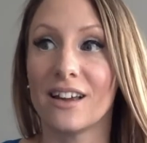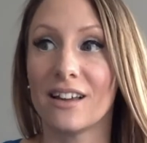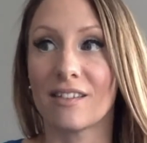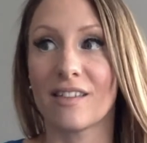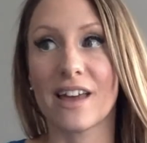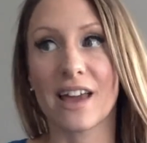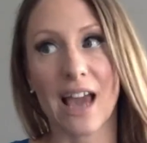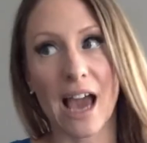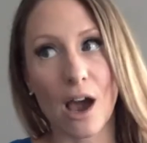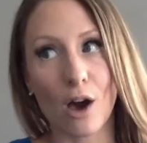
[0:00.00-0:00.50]

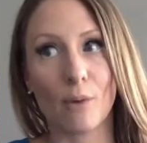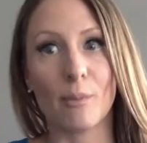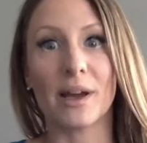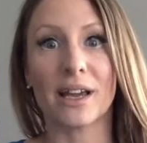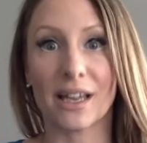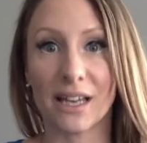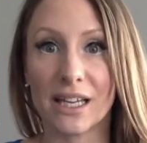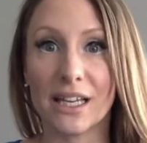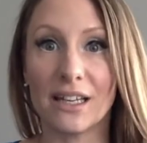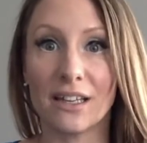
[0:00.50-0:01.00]
Like, how am I
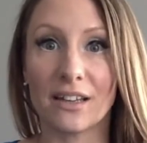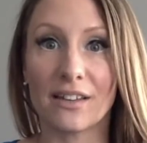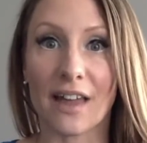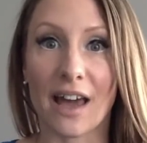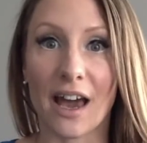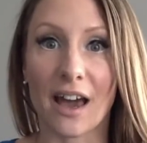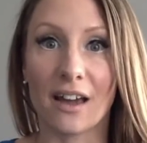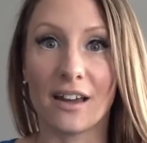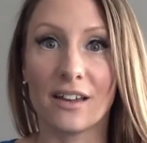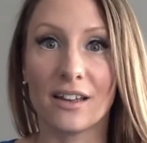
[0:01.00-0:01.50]
going to heal
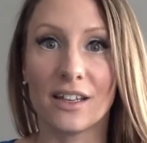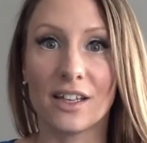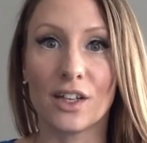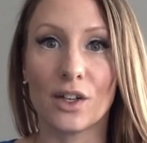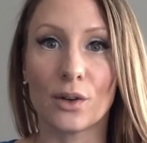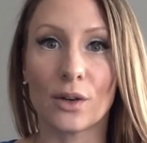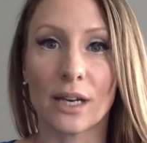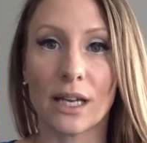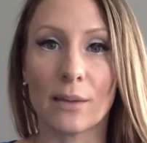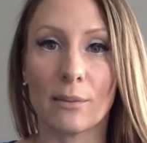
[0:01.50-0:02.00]
that? You
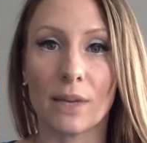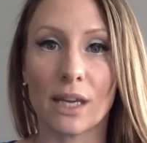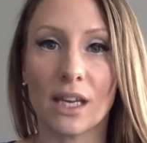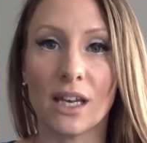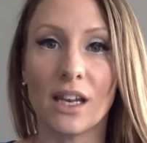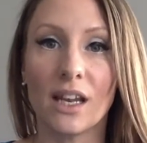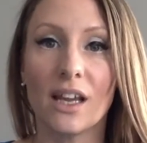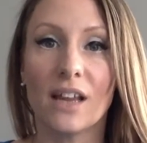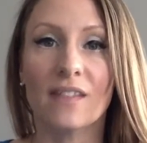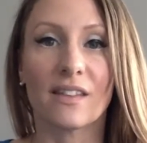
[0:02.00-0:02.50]
know what I mean?